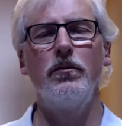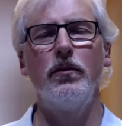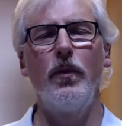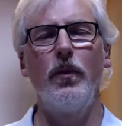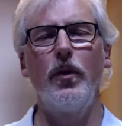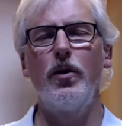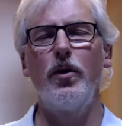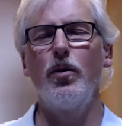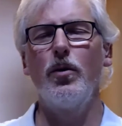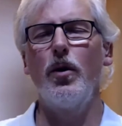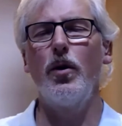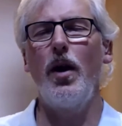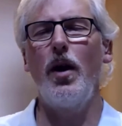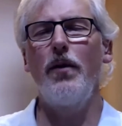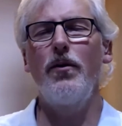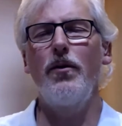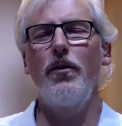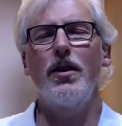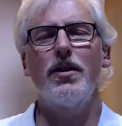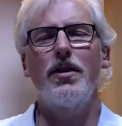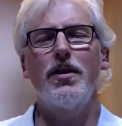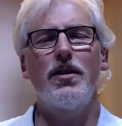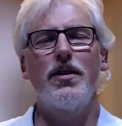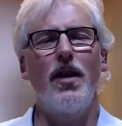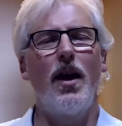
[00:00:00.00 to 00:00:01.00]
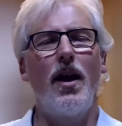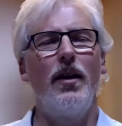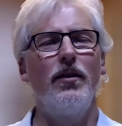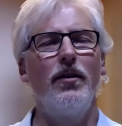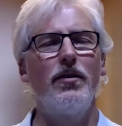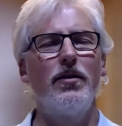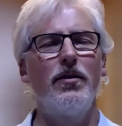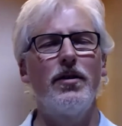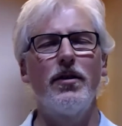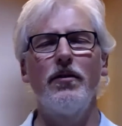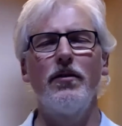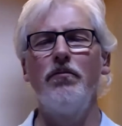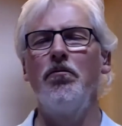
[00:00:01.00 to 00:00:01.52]
To whatever
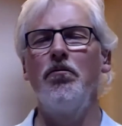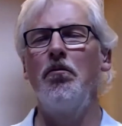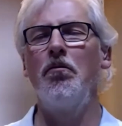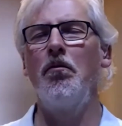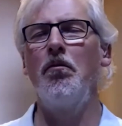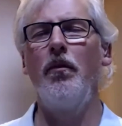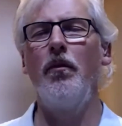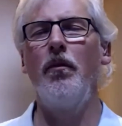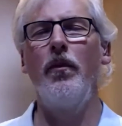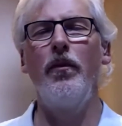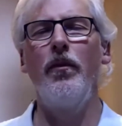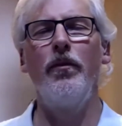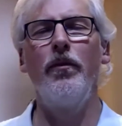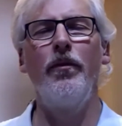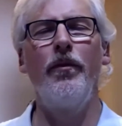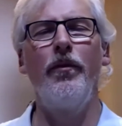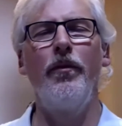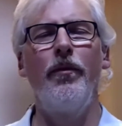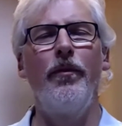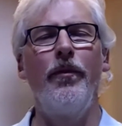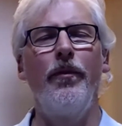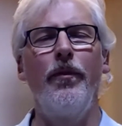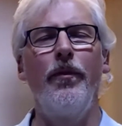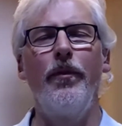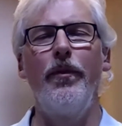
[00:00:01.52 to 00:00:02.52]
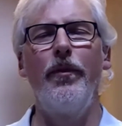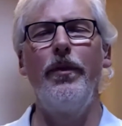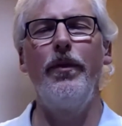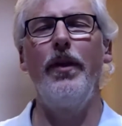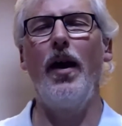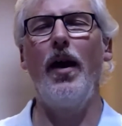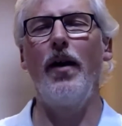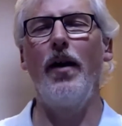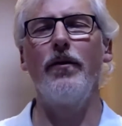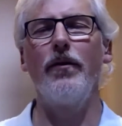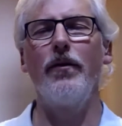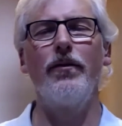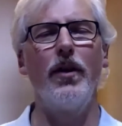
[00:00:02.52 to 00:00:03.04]
extent
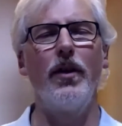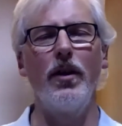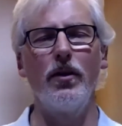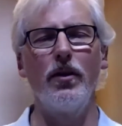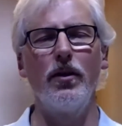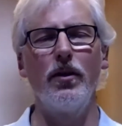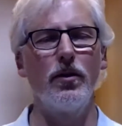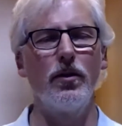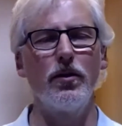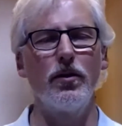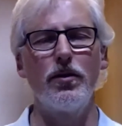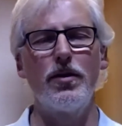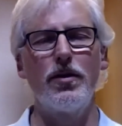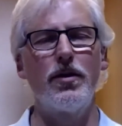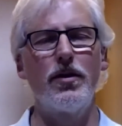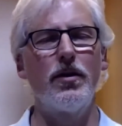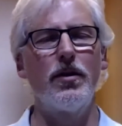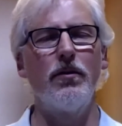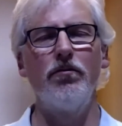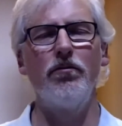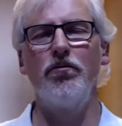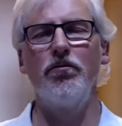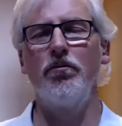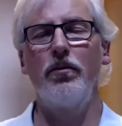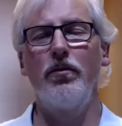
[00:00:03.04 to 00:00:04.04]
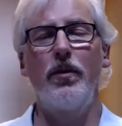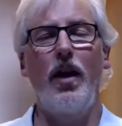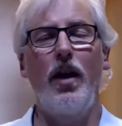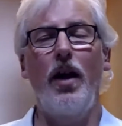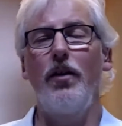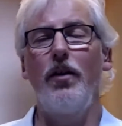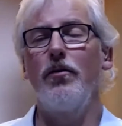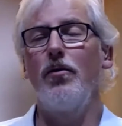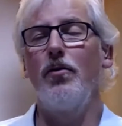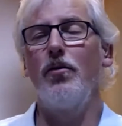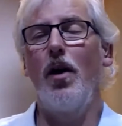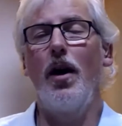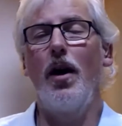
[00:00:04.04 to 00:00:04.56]
that feels kind
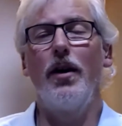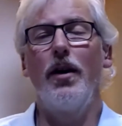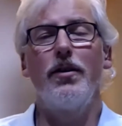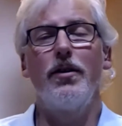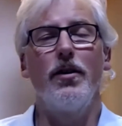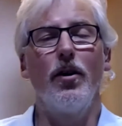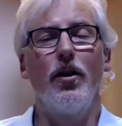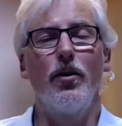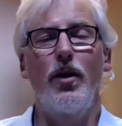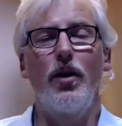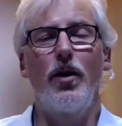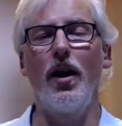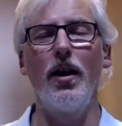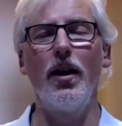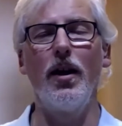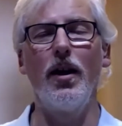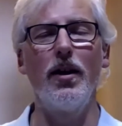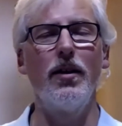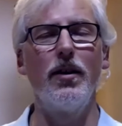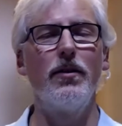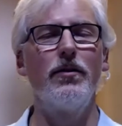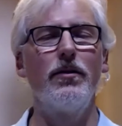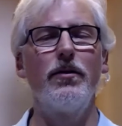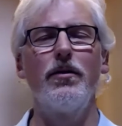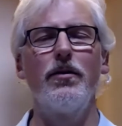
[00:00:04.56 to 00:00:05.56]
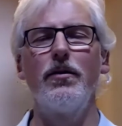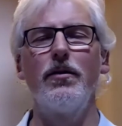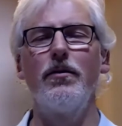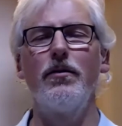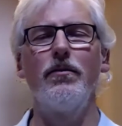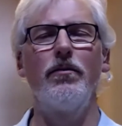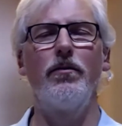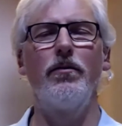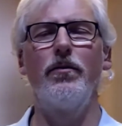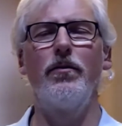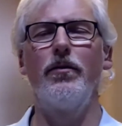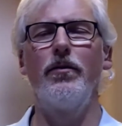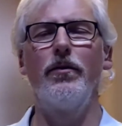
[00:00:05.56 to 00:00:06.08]
of right and okay
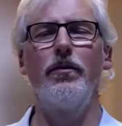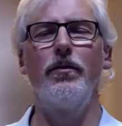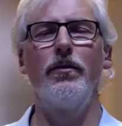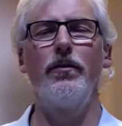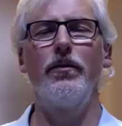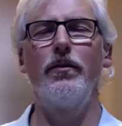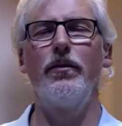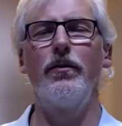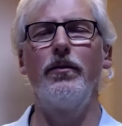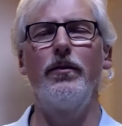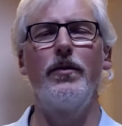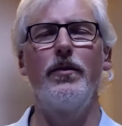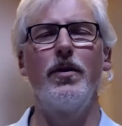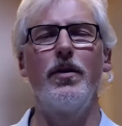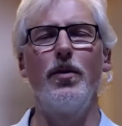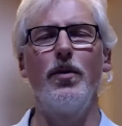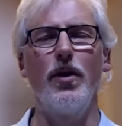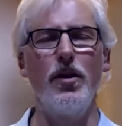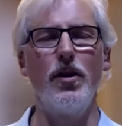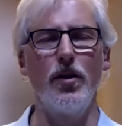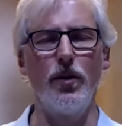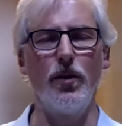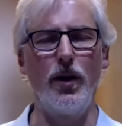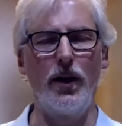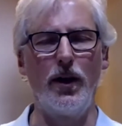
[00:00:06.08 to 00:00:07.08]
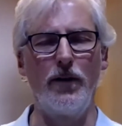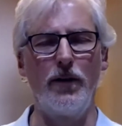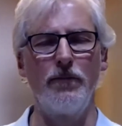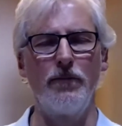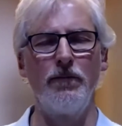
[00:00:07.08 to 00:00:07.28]
to be doing.